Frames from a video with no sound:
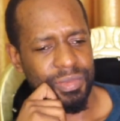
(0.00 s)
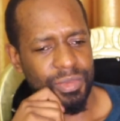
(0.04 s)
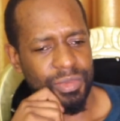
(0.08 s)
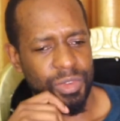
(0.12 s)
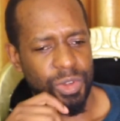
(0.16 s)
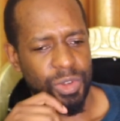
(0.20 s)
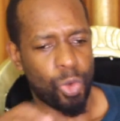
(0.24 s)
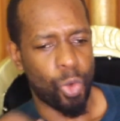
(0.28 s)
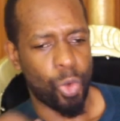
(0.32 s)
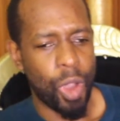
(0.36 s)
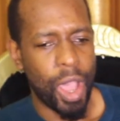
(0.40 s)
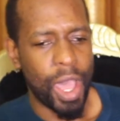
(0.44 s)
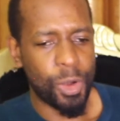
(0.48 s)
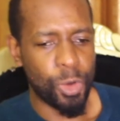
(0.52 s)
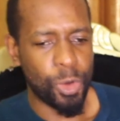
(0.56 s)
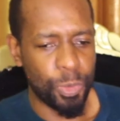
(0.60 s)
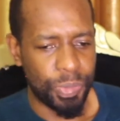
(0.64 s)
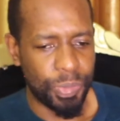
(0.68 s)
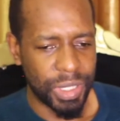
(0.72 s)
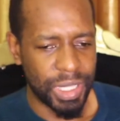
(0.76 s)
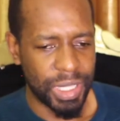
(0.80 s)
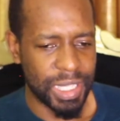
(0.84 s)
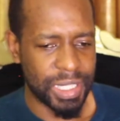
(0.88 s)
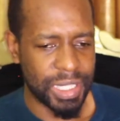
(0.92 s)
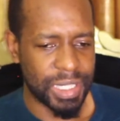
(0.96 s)
What will
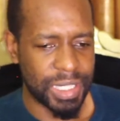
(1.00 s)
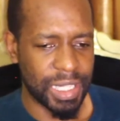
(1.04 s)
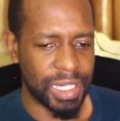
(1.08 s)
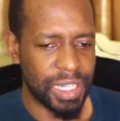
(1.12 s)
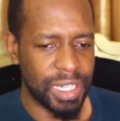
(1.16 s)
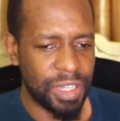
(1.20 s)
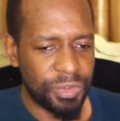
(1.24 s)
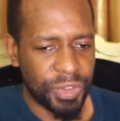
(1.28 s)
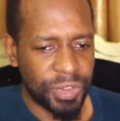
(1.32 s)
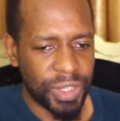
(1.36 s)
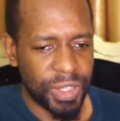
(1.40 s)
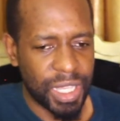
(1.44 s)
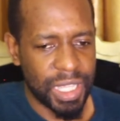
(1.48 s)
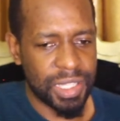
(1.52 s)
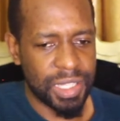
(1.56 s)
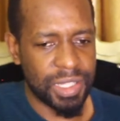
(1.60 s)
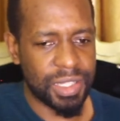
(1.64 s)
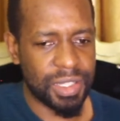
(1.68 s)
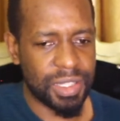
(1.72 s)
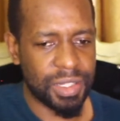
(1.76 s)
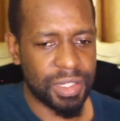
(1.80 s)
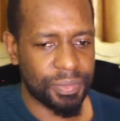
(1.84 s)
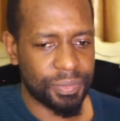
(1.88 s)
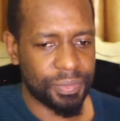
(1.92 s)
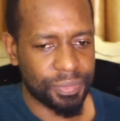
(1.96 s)
be the
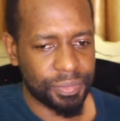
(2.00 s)
significance?